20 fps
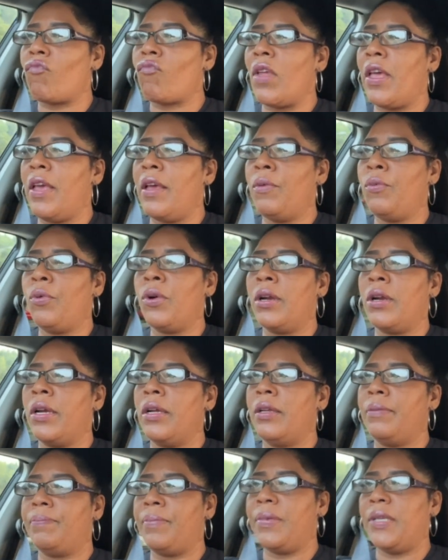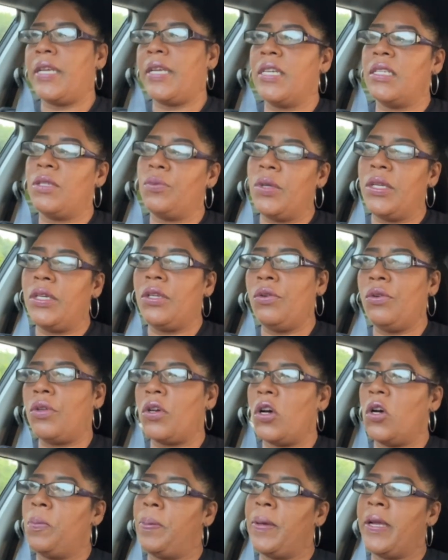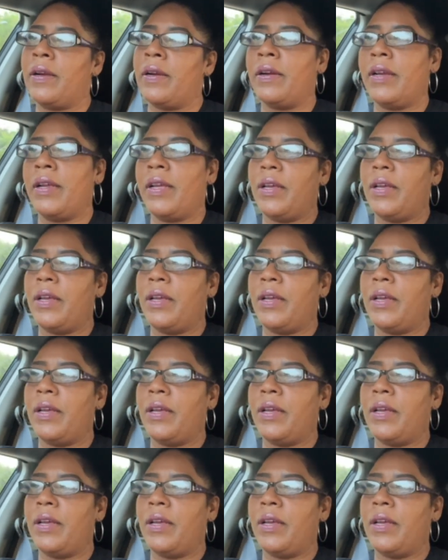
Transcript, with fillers: And we're because we do co-parent